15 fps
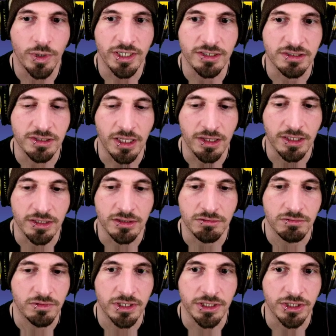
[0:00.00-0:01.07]
Dwayne is
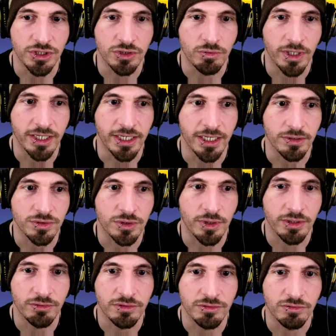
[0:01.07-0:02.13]
nothing really good right now,
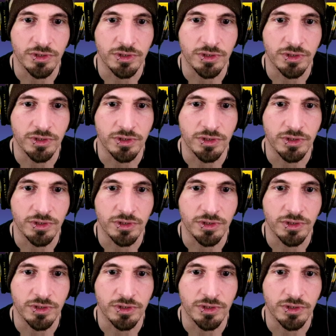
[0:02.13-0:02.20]
so